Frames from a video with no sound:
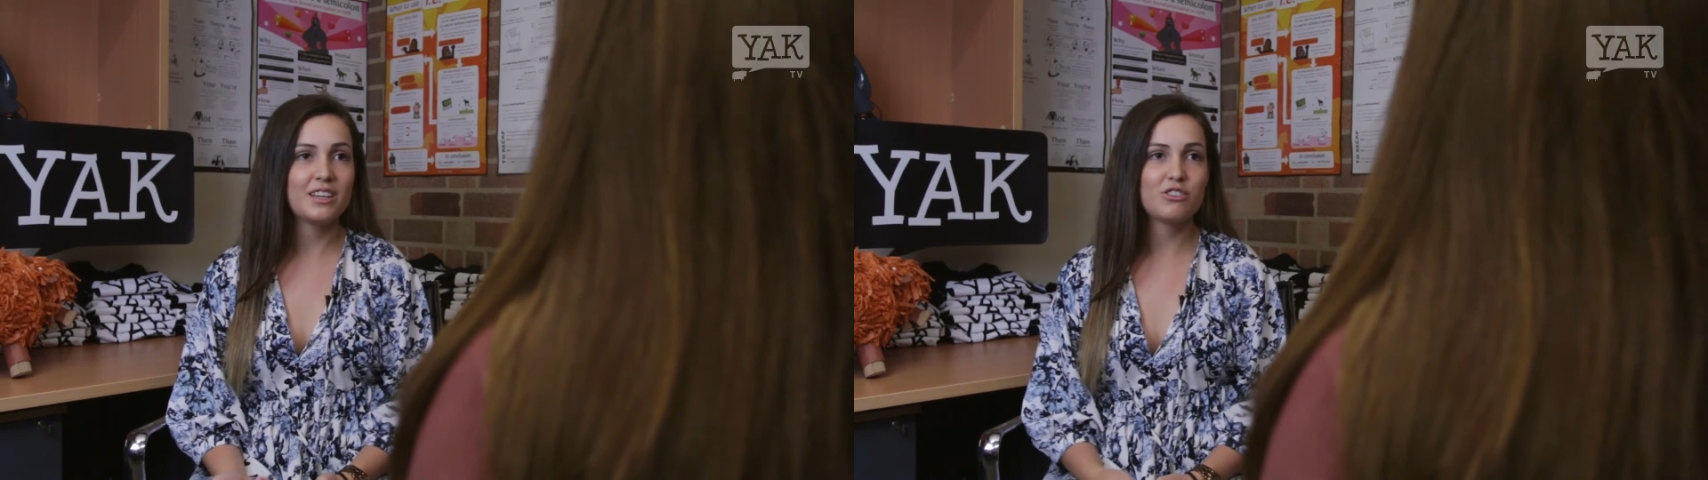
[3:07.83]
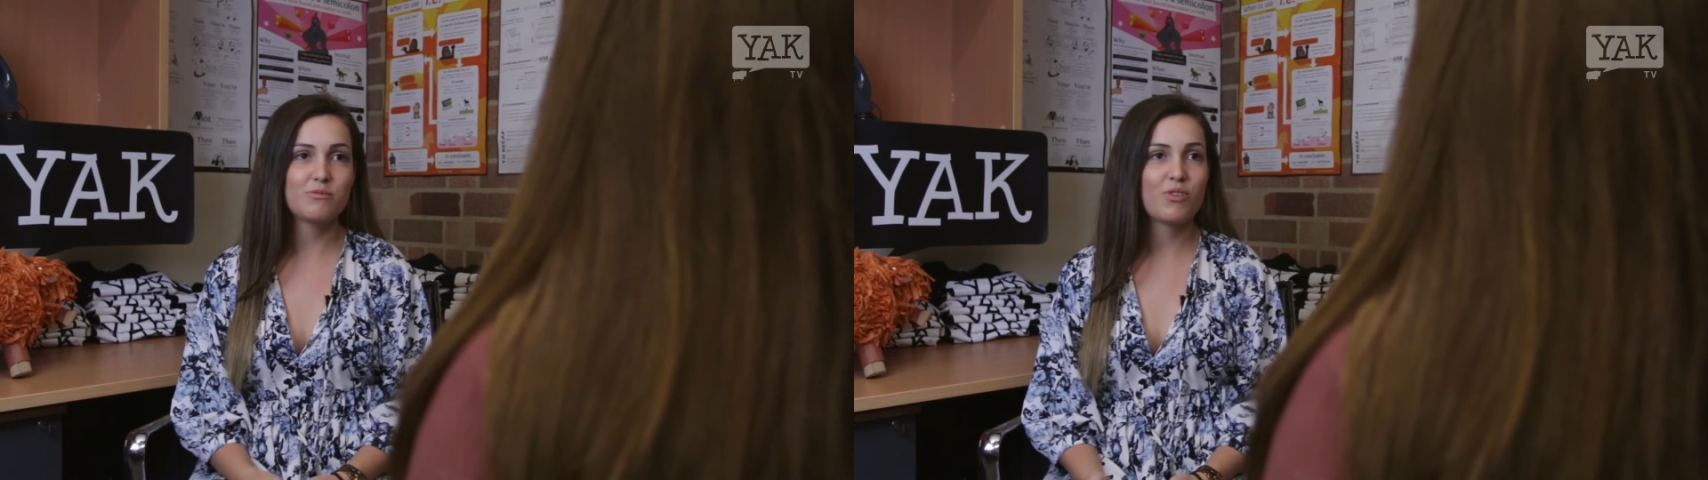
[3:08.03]

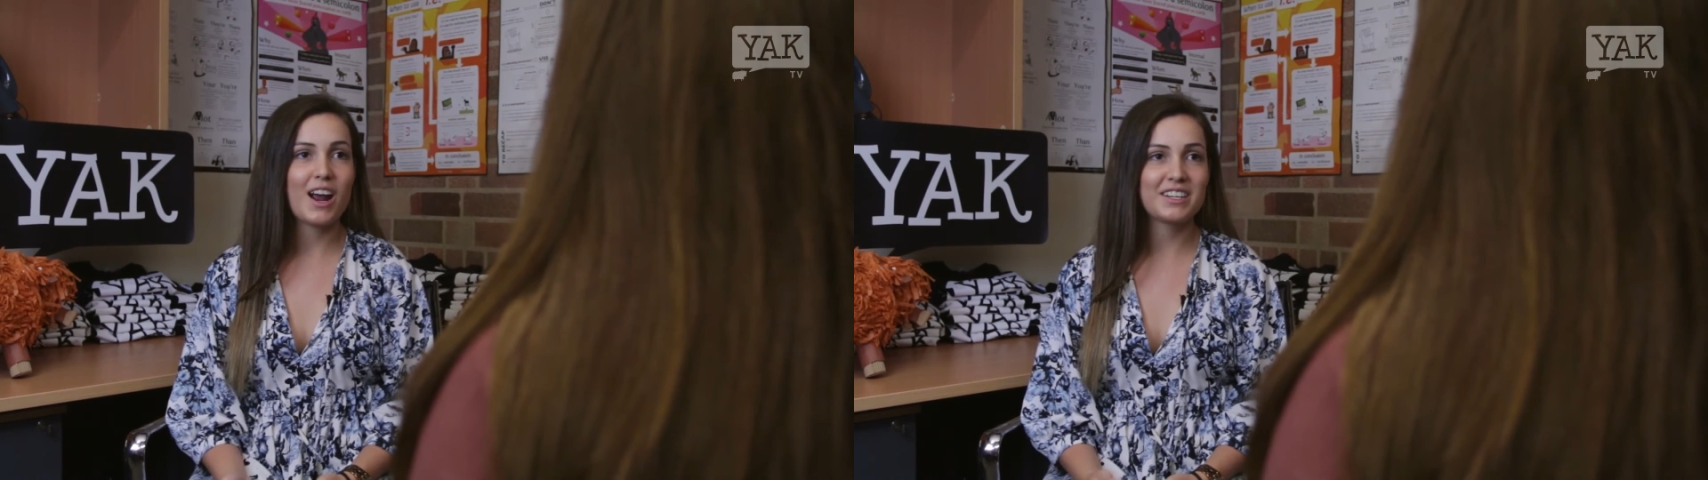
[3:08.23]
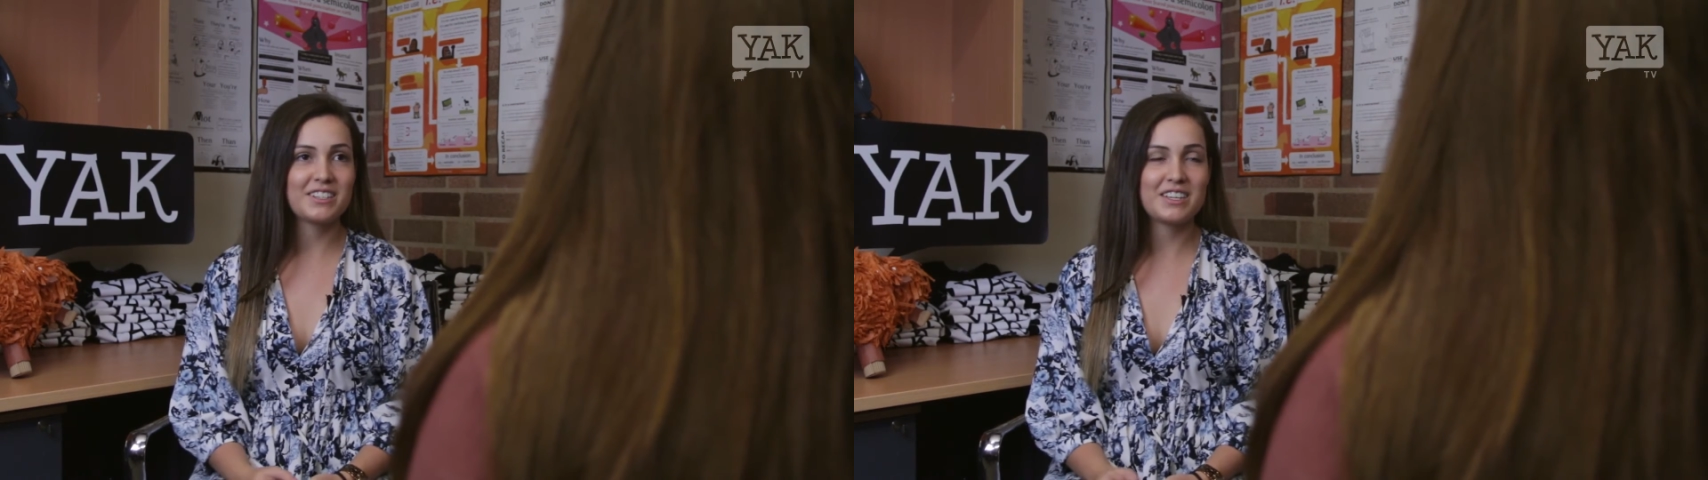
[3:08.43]
and just
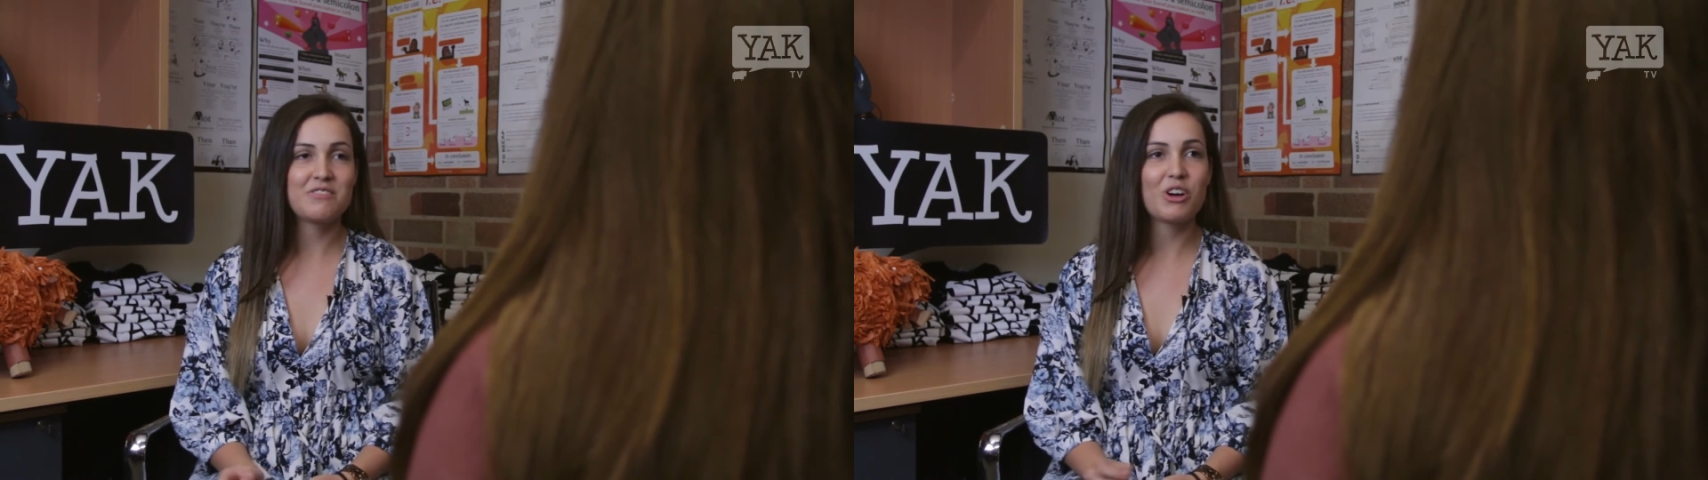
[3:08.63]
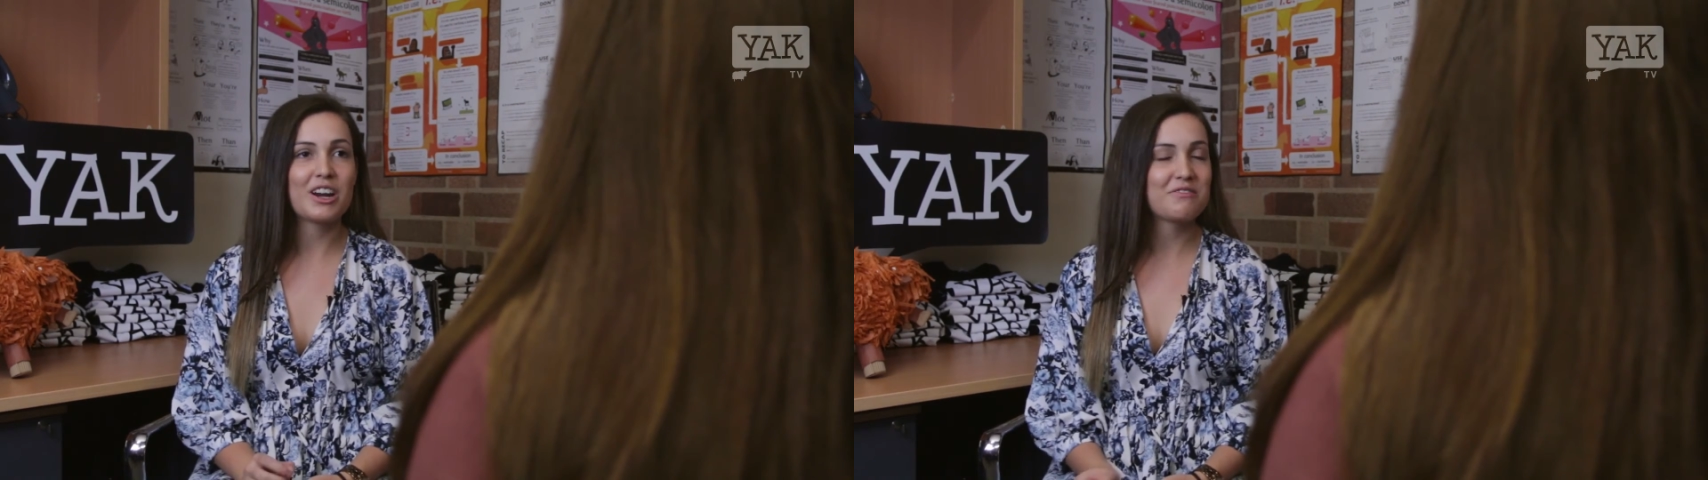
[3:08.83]
practicing
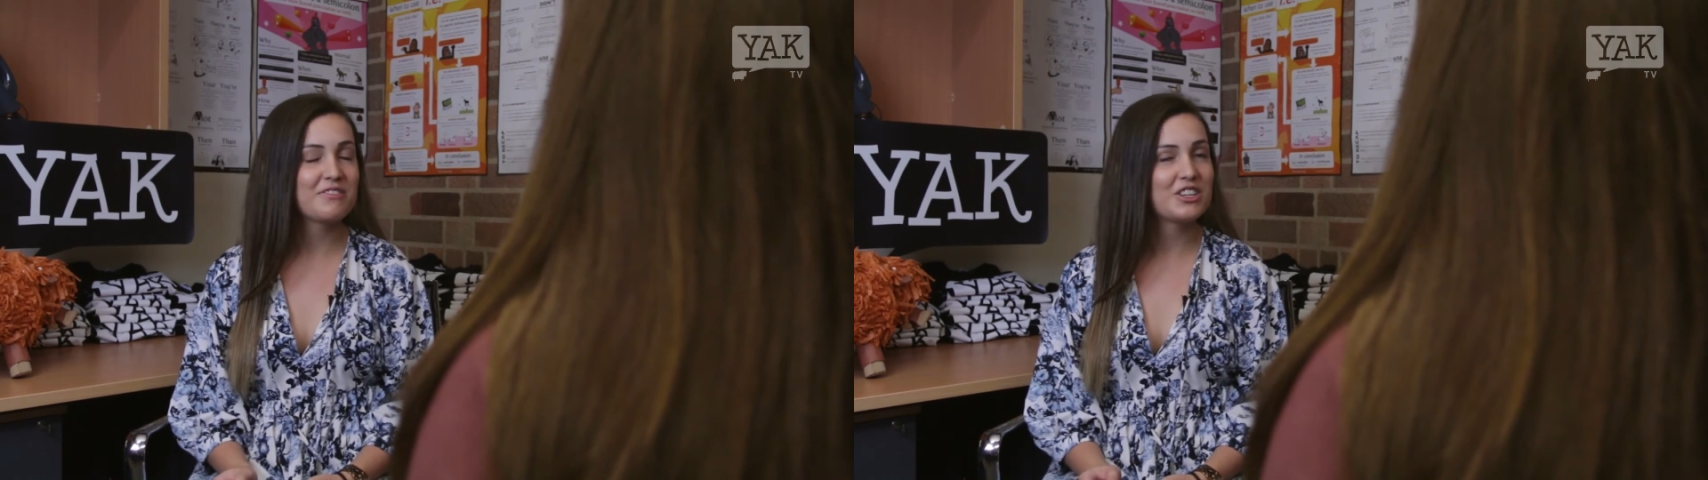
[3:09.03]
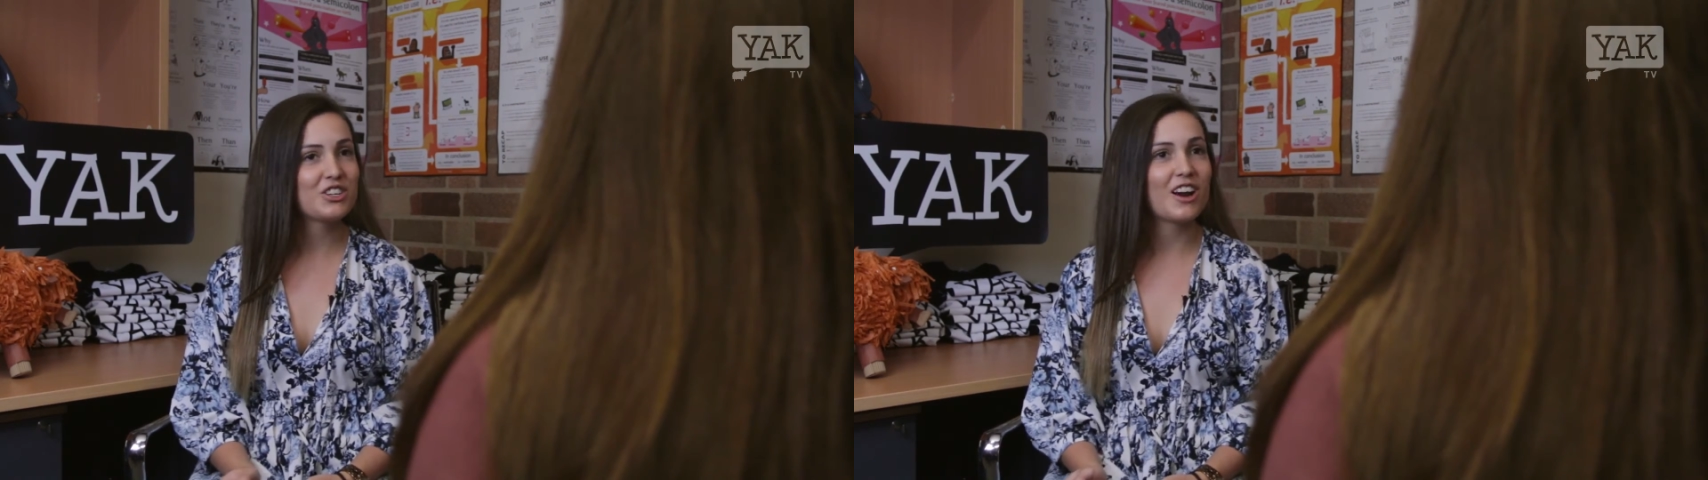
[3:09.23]
writing feature